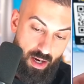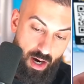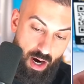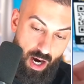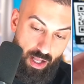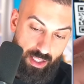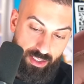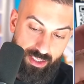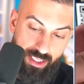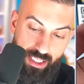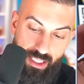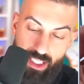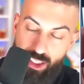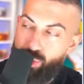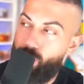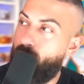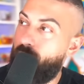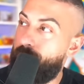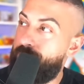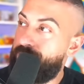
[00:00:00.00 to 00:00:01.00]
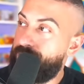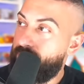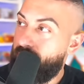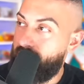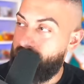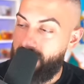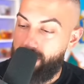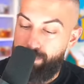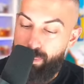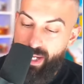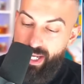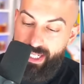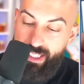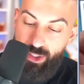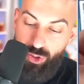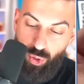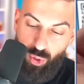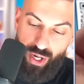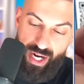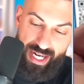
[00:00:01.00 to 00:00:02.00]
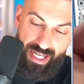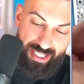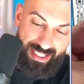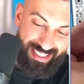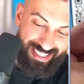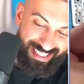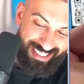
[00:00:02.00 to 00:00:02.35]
All right, let's see this one. This is big in three,